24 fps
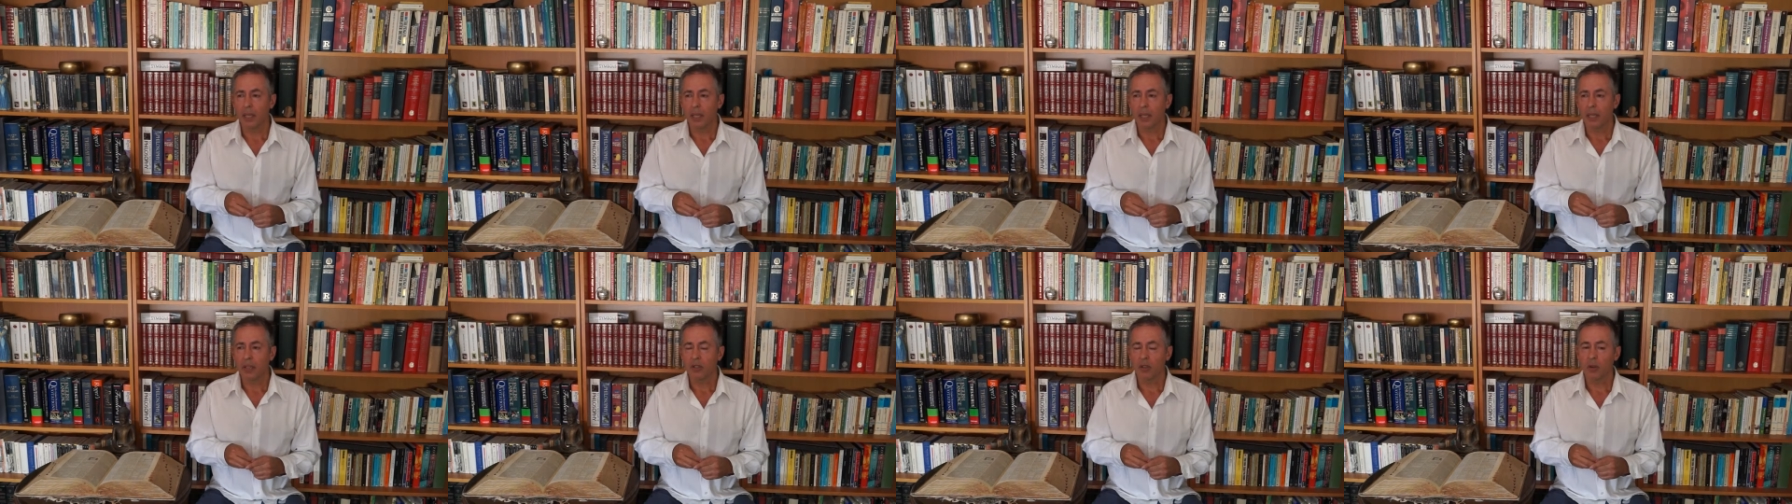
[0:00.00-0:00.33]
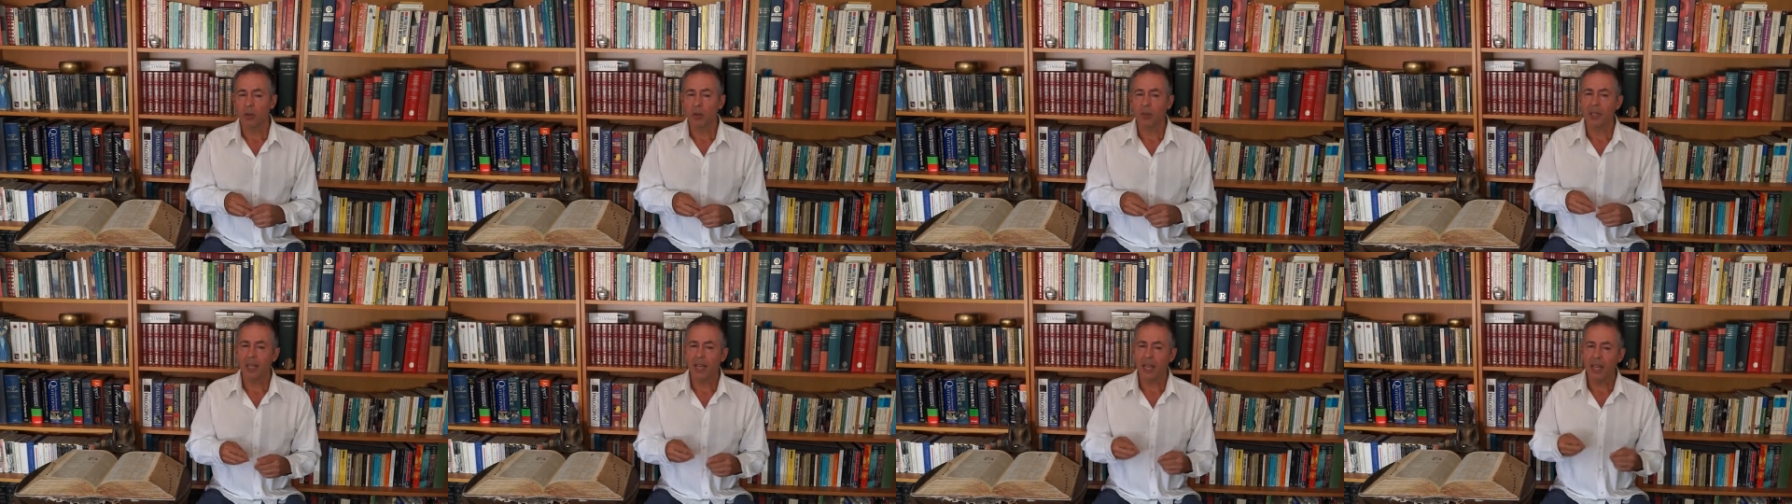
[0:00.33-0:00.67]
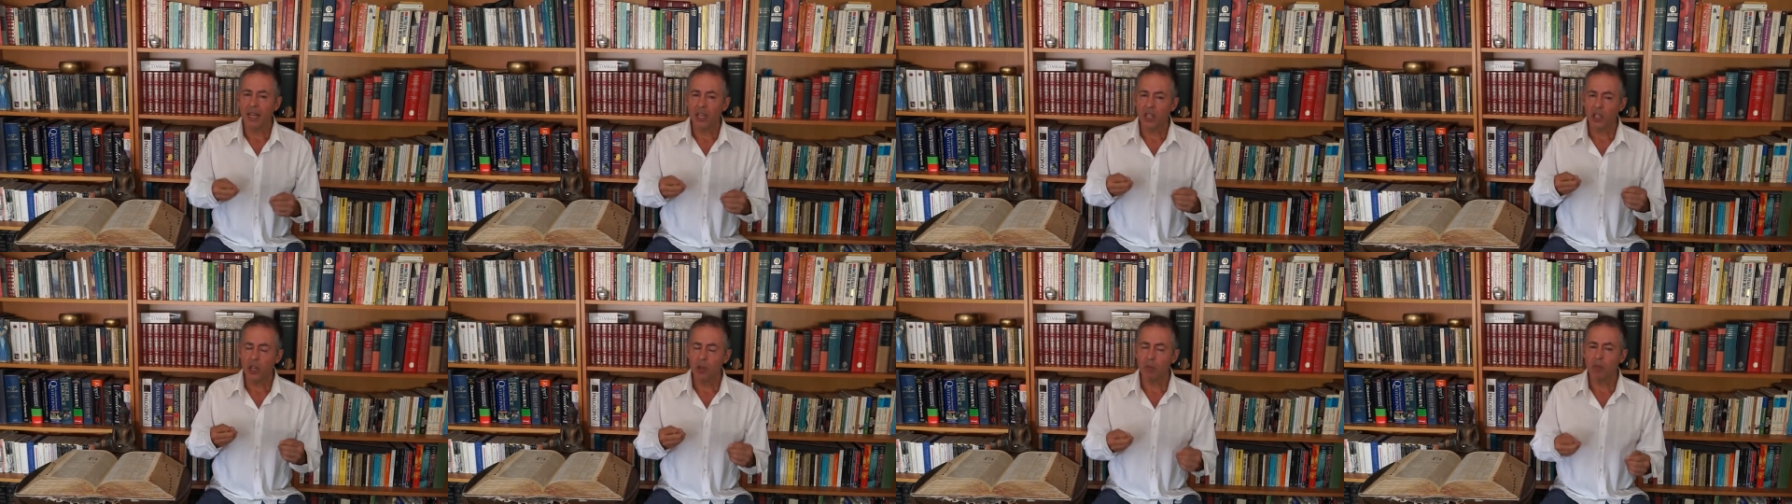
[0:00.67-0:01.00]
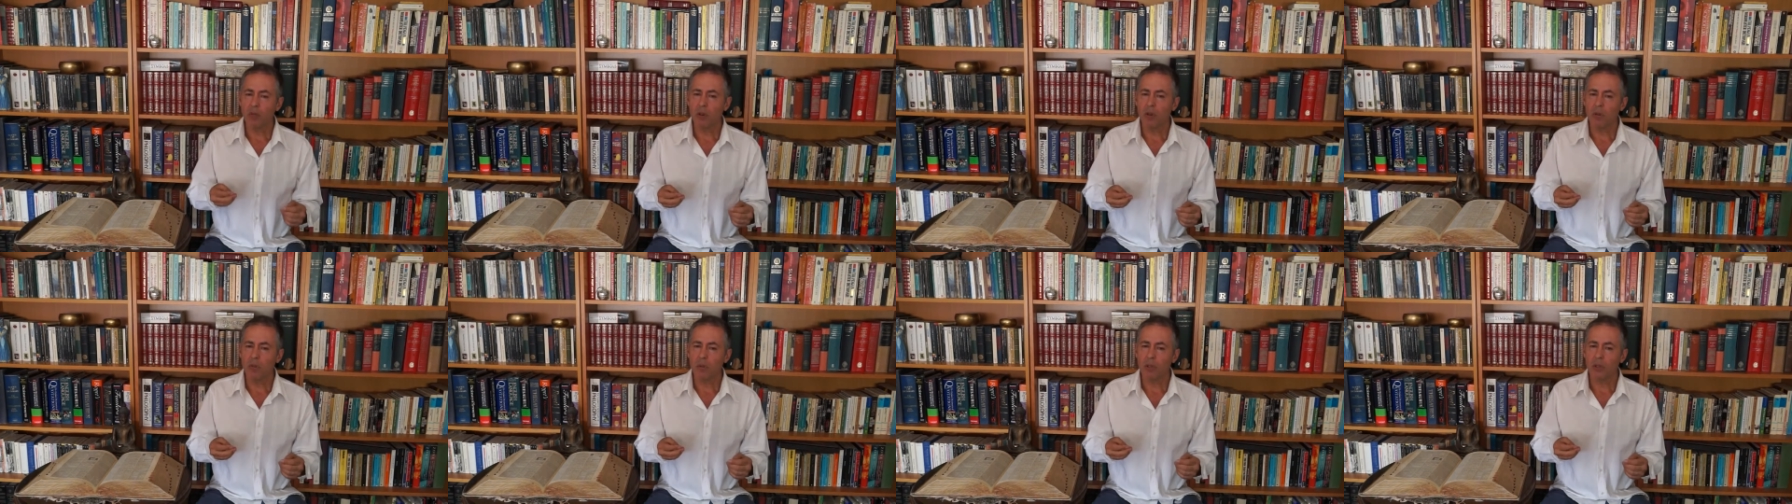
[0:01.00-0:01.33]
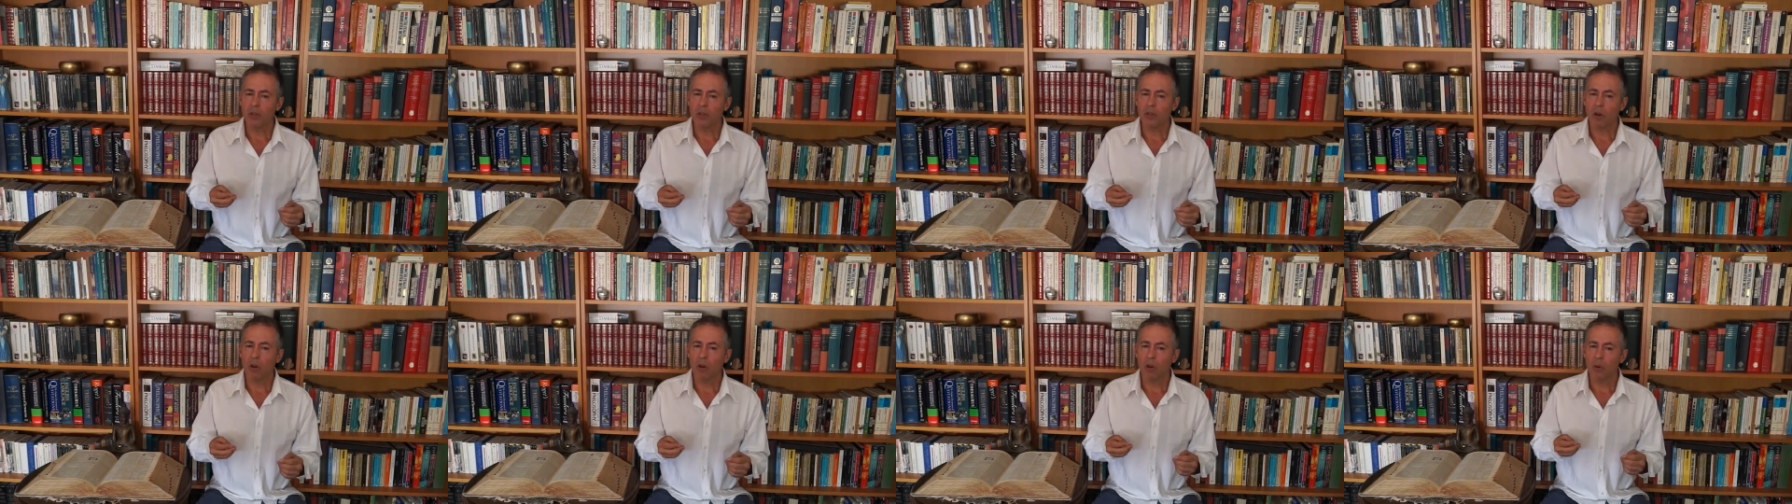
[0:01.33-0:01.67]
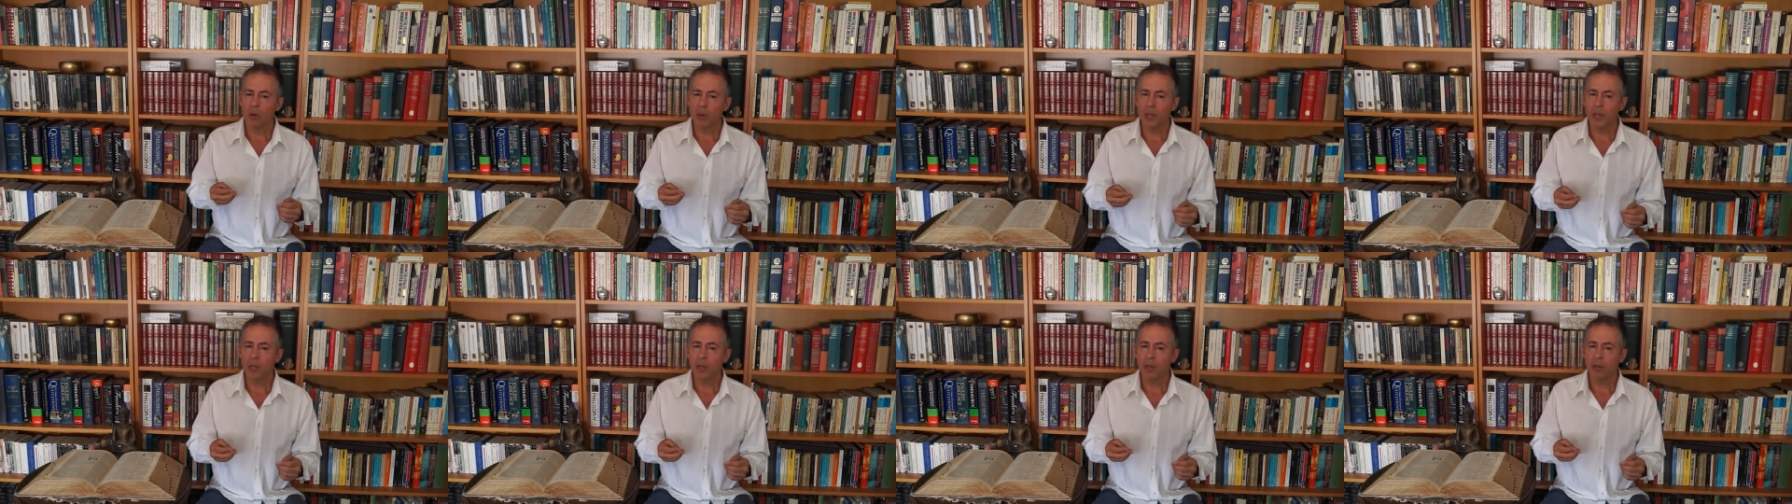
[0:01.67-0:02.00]
So the ancient Romans
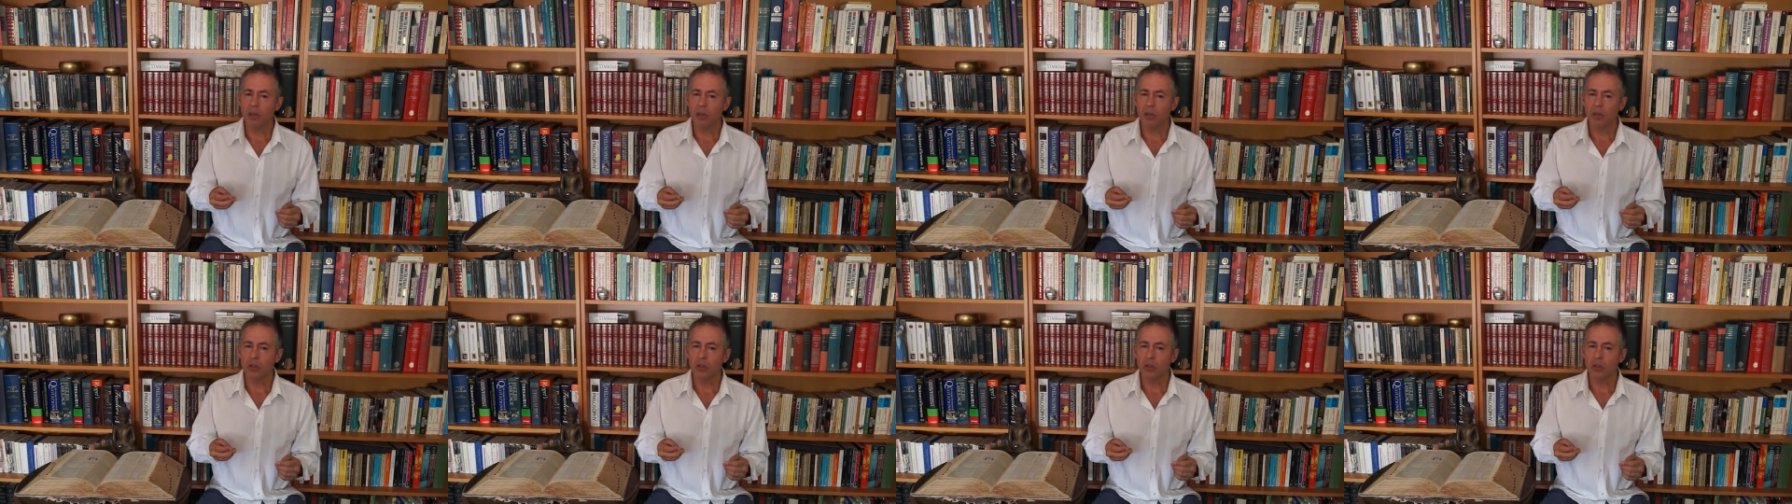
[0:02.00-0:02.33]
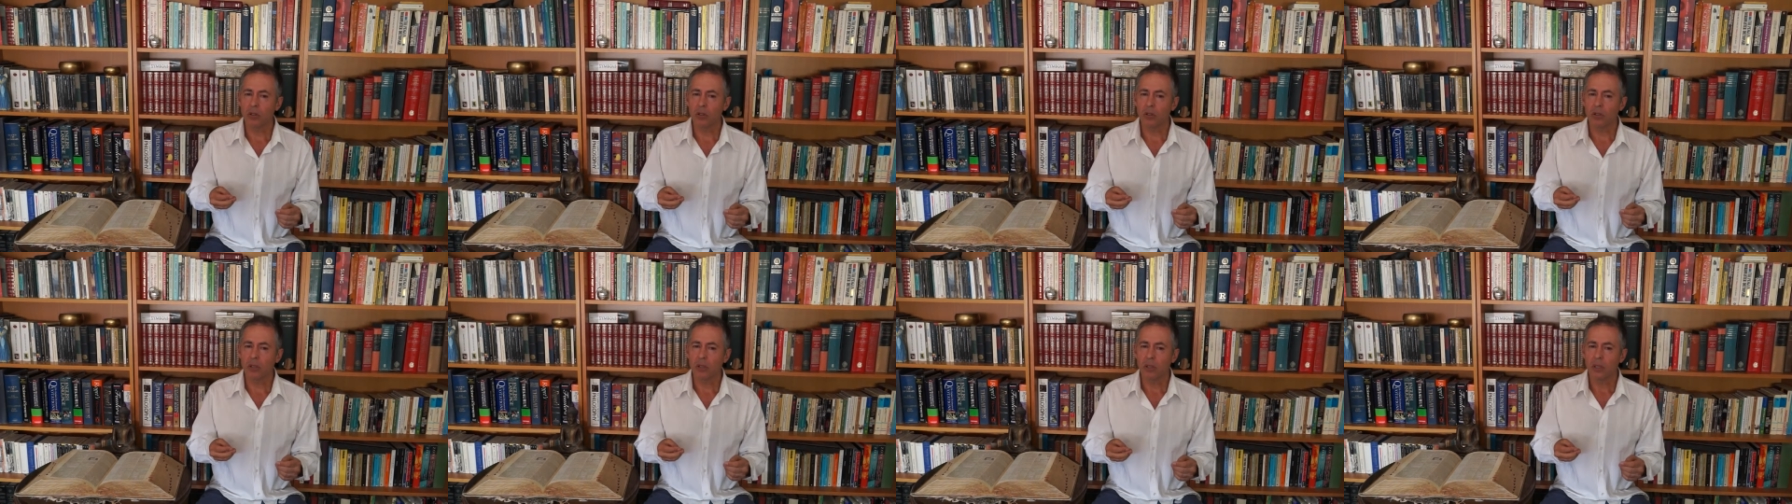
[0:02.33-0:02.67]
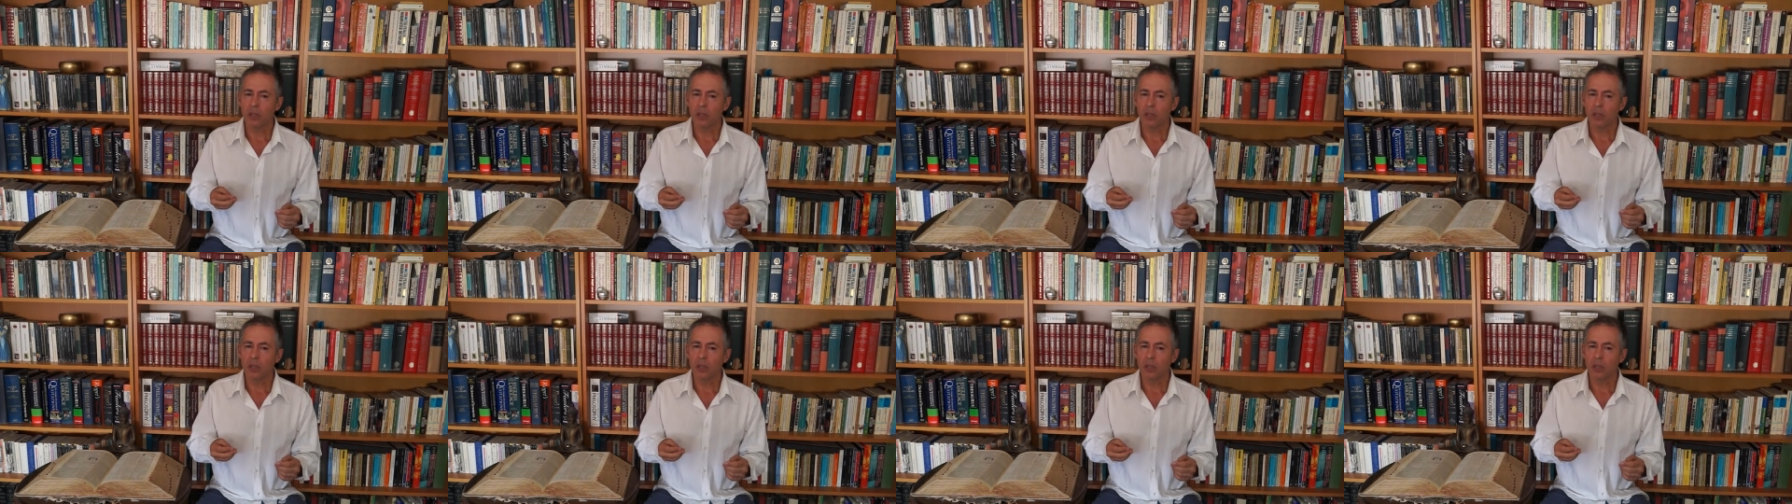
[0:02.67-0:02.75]
already understood